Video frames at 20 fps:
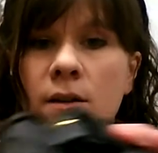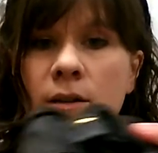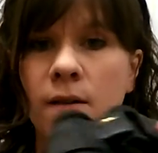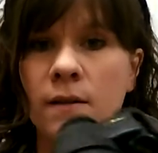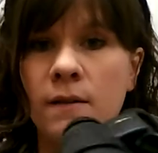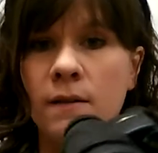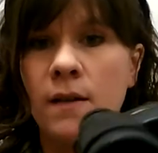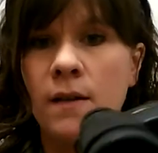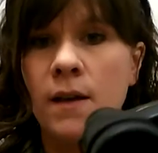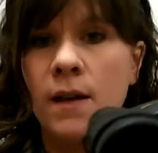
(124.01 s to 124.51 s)

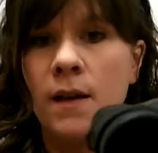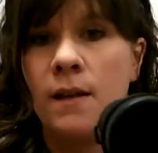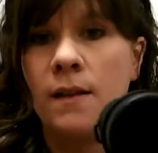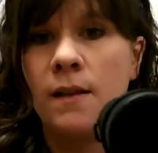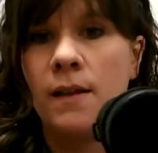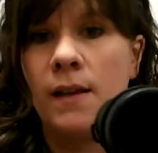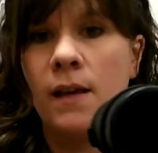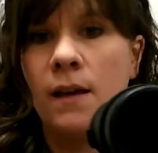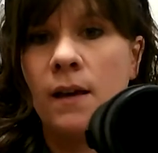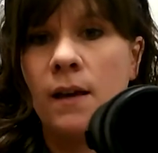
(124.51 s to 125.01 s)

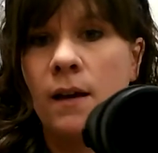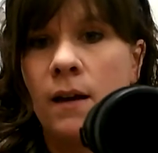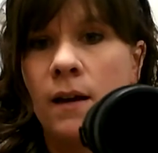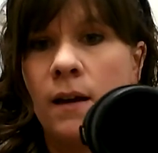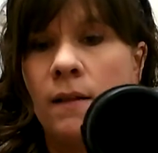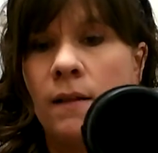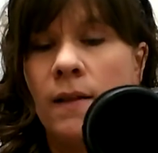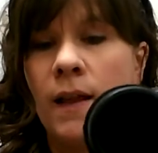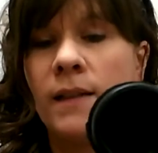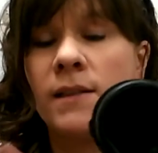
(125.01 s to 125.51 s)

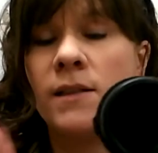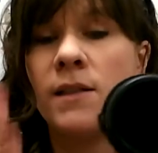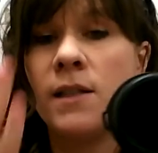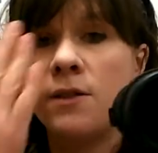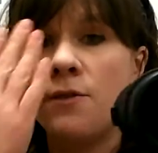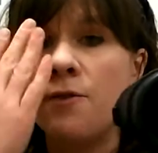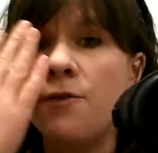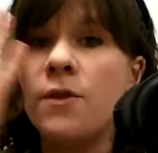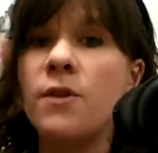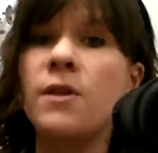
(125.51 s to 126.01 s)
the lens
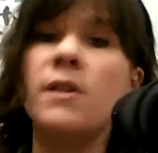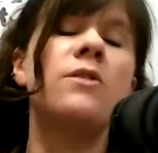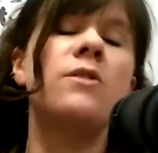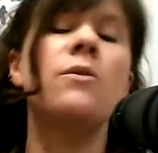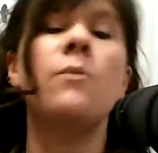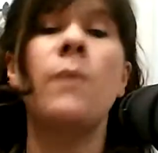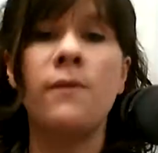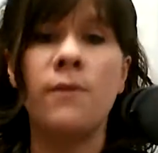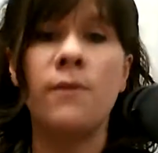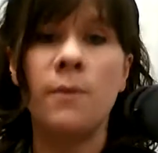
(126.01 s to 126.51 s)
that's furthest
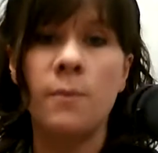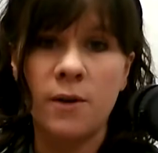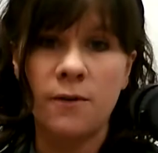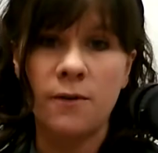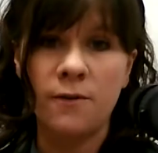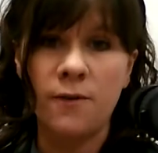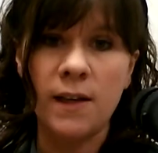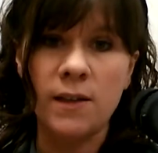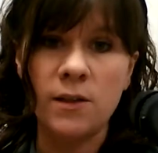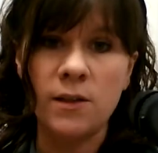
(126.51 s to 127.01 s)
away from your
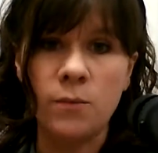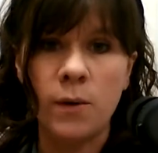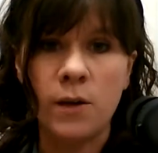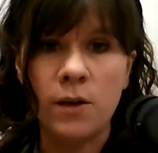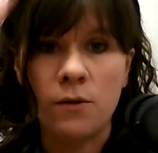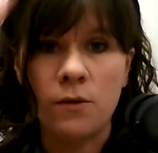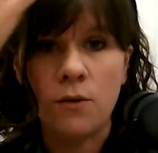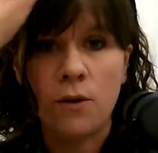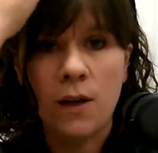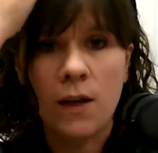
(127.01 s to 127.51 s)
face when
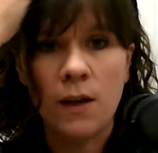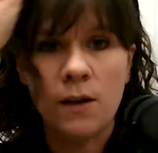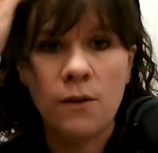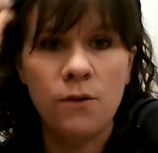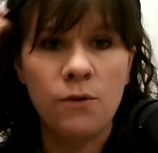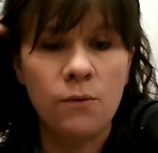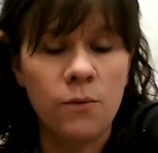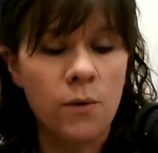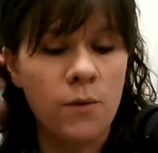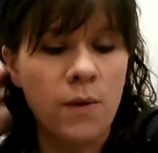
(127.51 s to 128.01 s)
you're looking
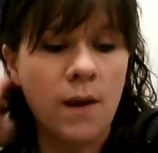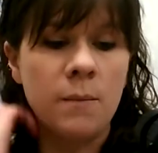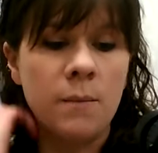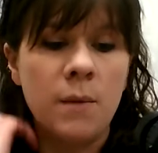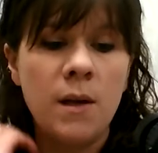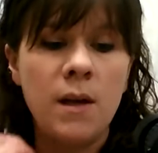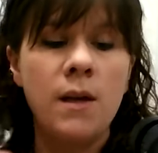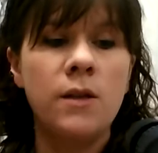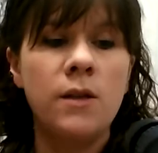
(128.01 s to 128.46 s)
through them.